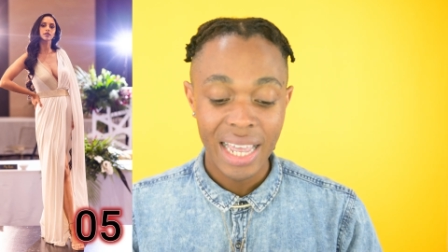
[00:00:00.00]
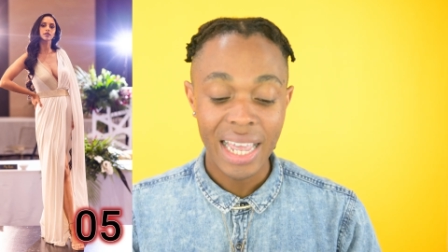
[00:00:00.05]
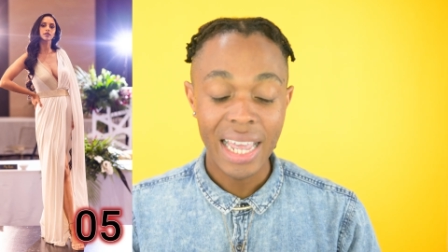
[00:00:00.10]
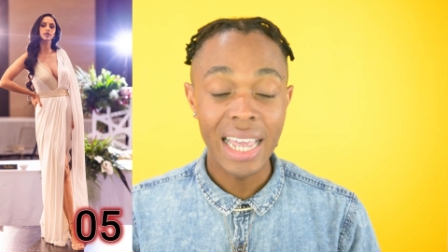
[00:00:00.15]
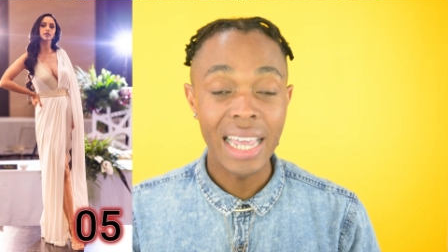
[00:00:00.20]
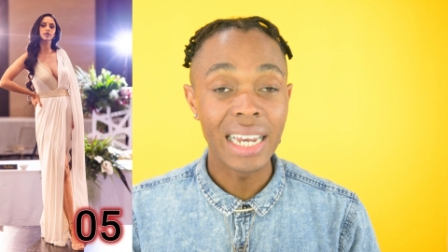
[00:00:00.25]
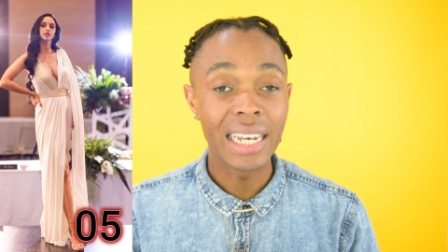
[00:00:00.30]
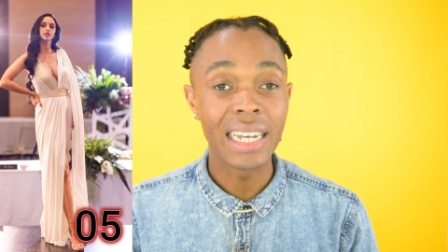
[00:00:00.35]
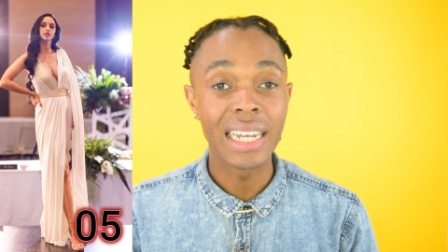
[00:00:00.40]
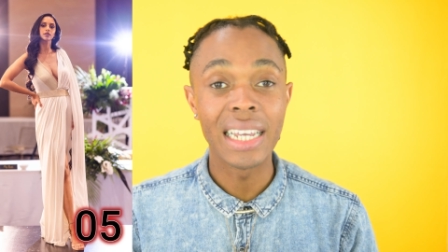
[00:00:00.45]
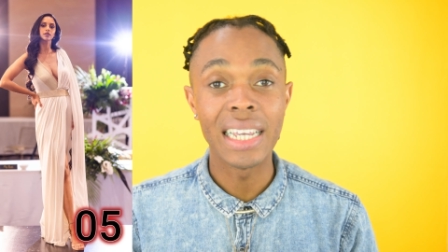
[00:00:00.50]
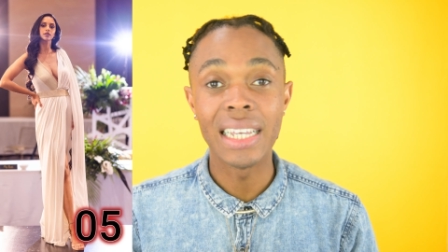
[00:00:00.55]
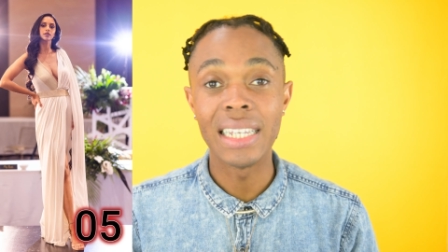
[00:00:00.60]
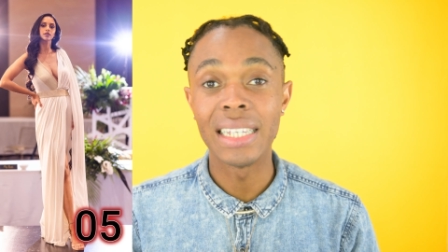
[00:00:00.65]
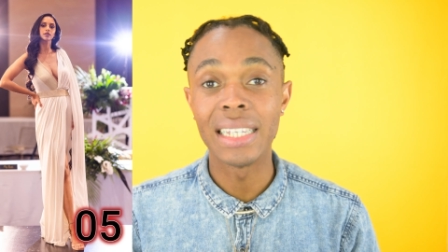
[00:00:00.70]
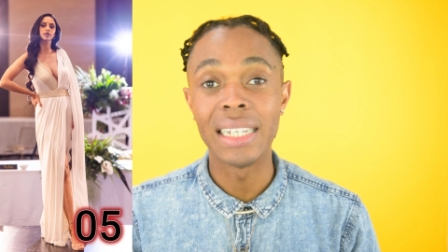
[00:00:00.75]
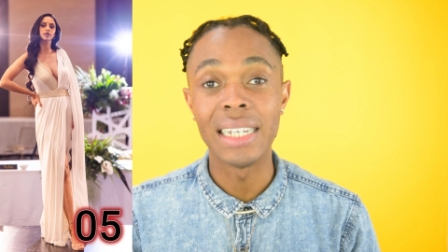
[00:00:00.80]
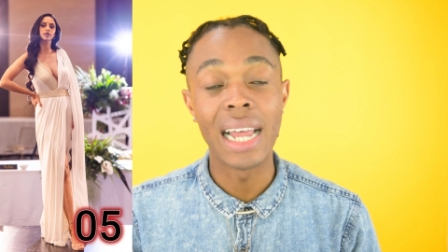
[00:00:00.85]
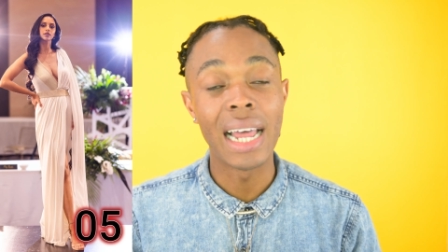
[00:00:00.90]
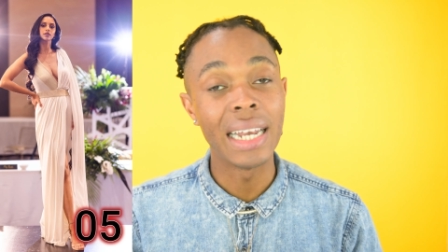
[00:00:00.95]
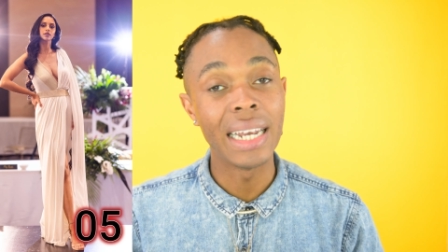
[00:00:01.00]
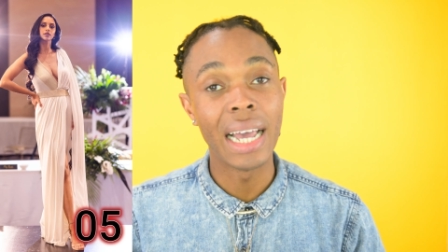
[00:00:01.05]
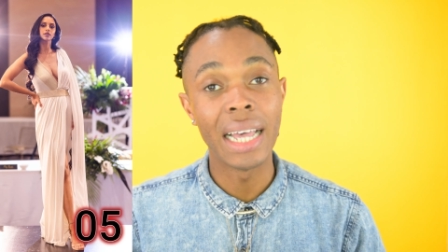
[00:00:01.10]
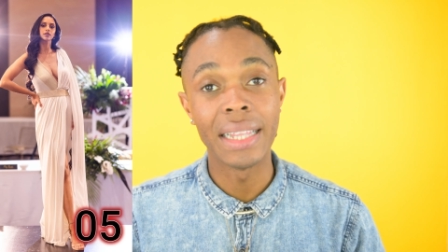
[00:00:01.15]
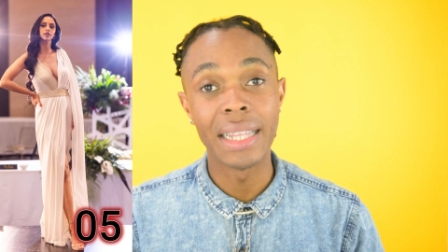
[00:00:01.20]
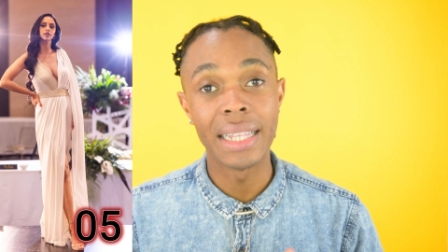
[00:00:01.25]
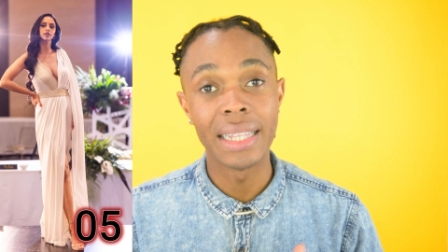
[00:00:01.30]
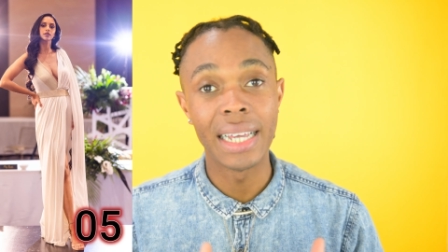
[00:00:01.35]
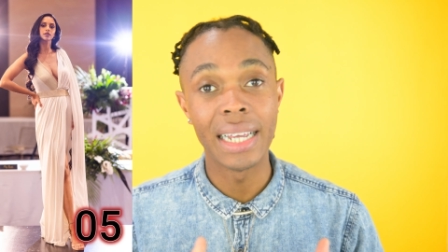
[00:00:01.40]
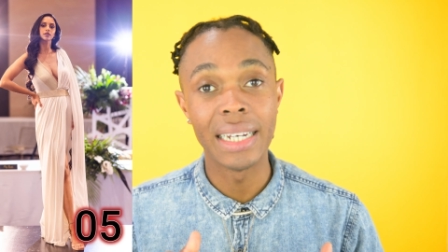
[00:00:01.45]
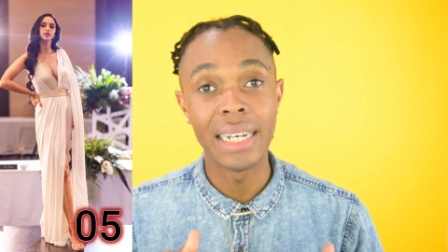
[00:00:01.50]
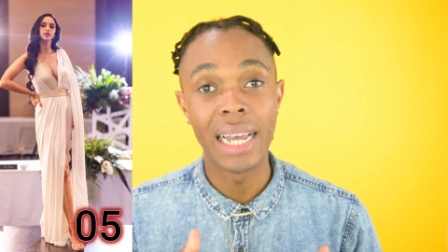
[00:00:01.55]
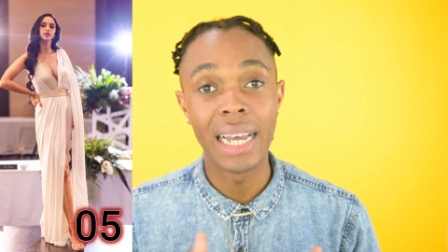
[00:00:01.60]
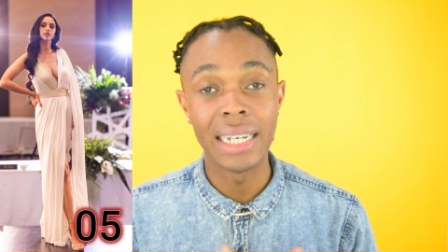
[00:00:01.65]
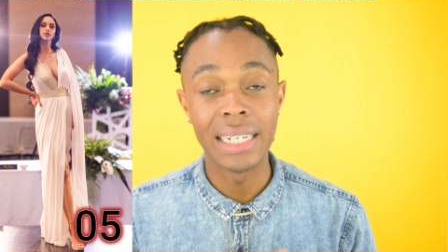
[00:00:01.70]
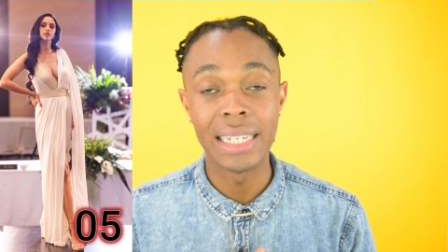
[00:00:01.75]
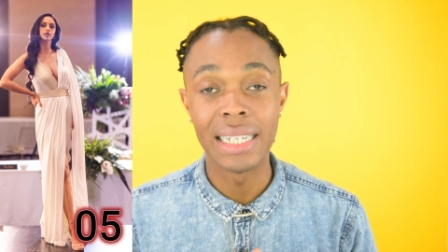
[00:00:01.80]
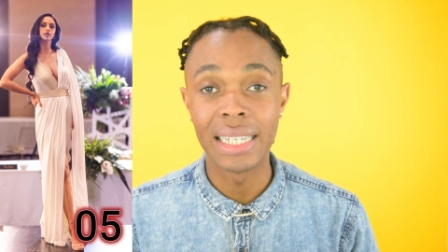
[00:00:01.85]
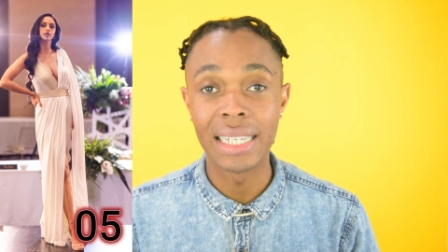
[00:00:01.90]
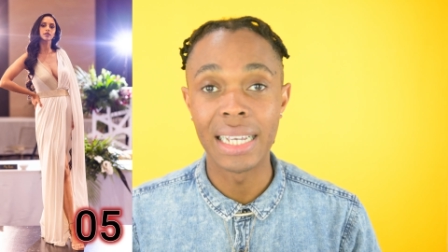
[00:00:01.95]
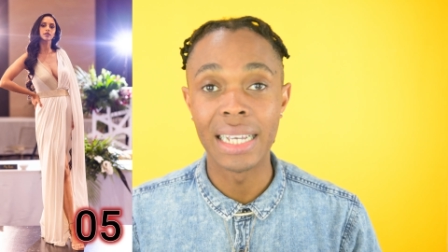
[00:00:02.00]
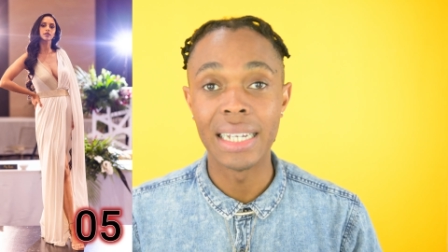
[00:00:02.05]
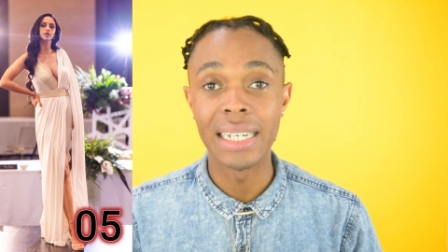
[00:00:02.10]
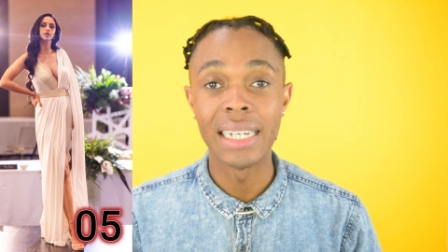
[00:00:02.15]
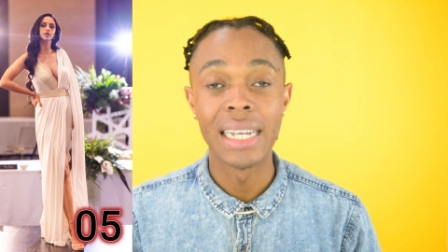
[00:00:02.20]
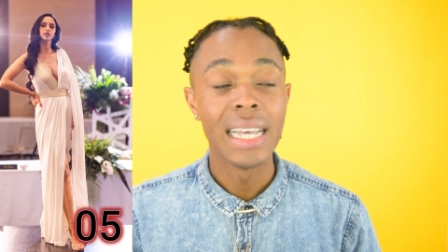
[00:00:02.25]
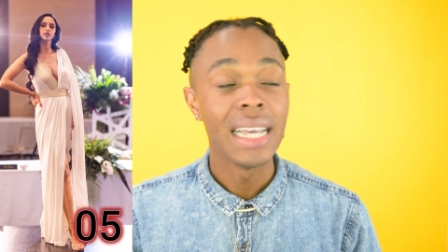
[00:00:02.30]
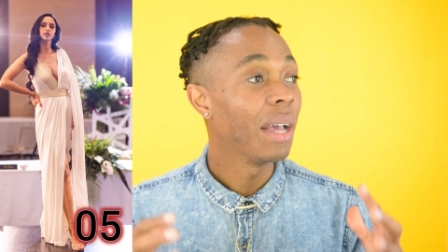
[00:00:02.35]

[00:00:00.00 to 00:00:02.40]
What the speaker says: it is none other than Anazade.